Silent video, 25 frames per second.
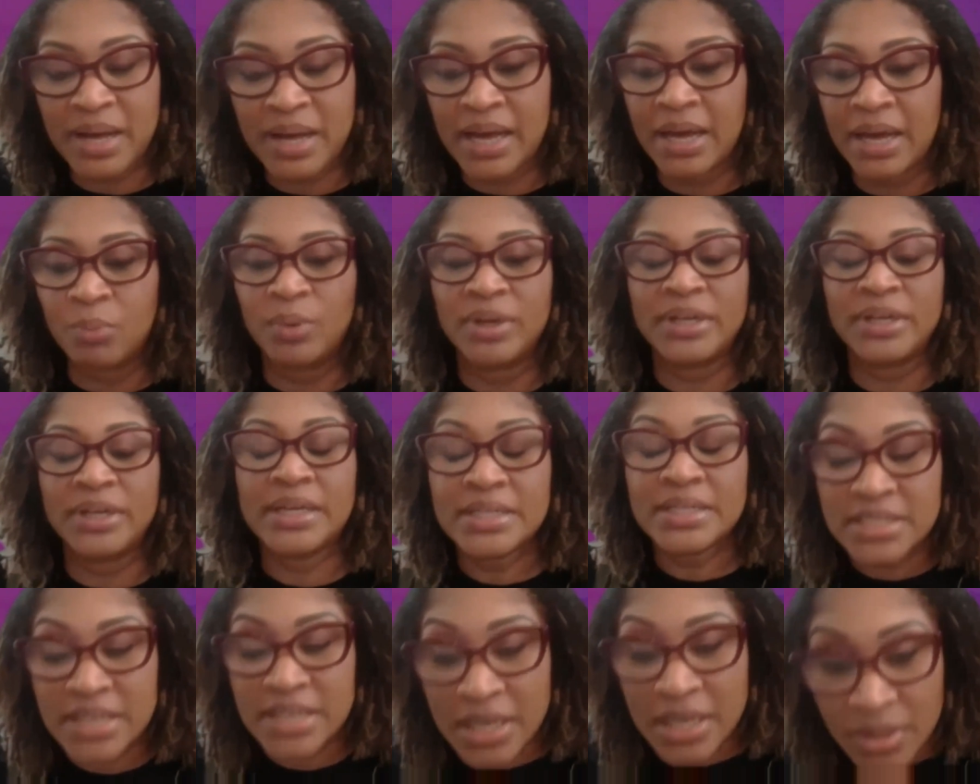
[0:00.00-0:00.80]
by
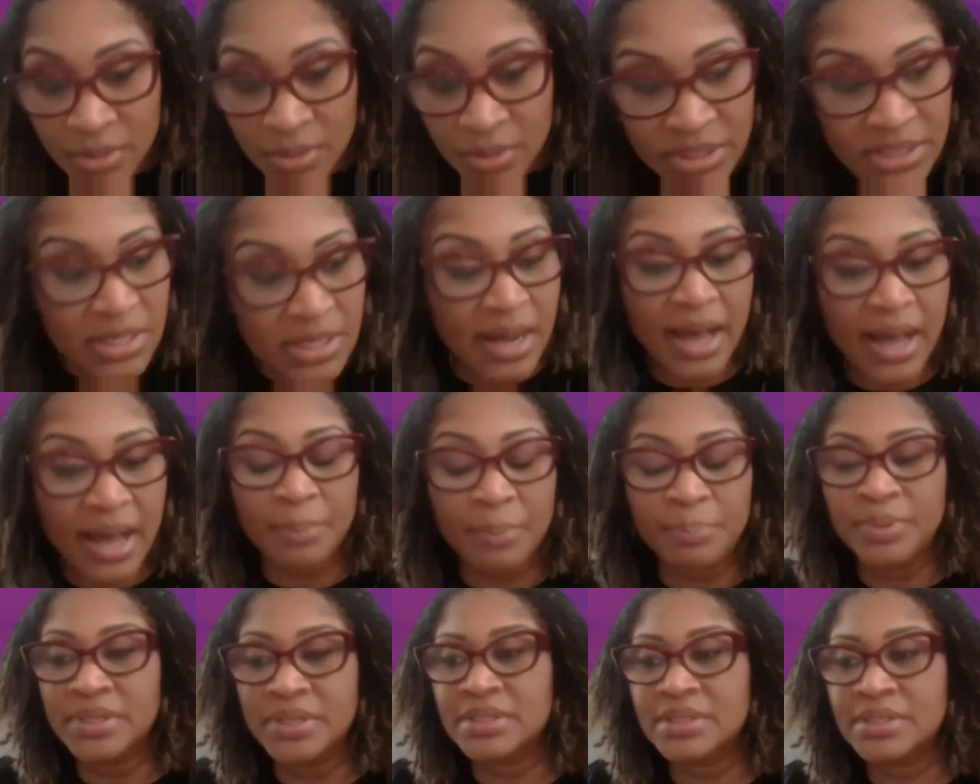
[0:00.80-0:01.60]
what continues to
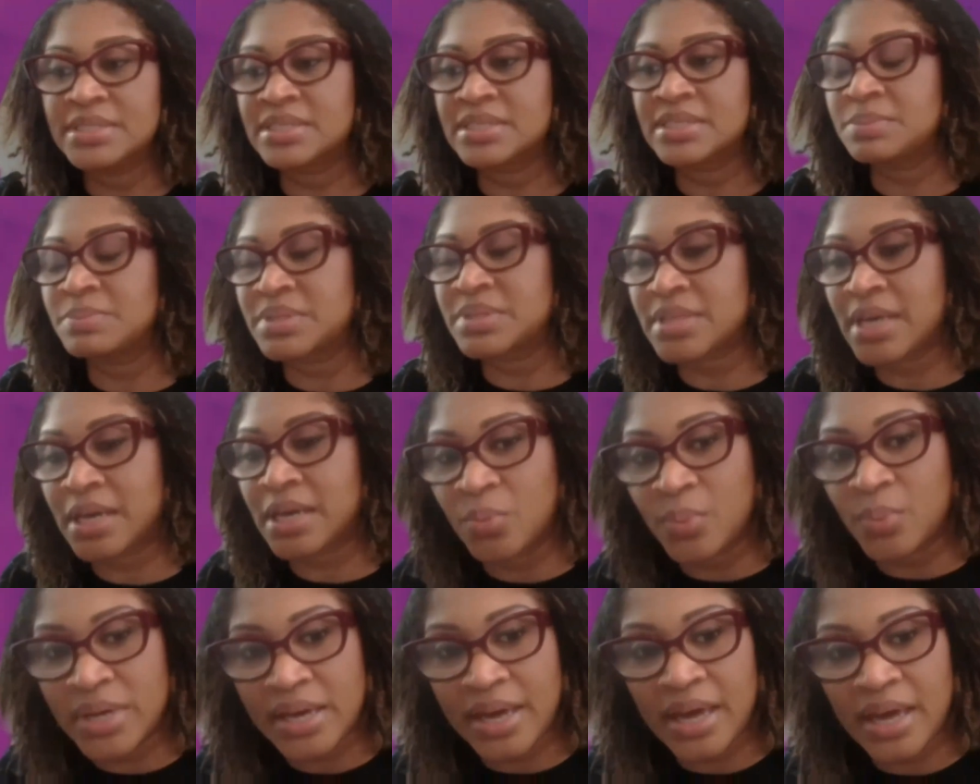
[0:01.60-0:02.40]
happen. It seems
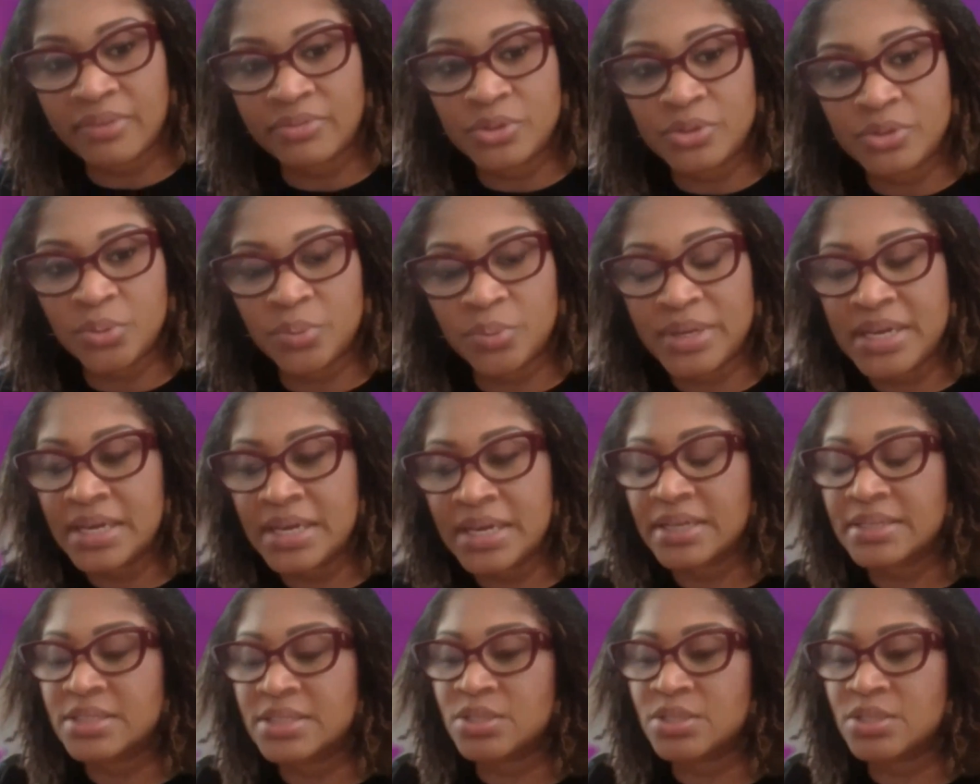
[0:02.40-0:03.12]
like week after week.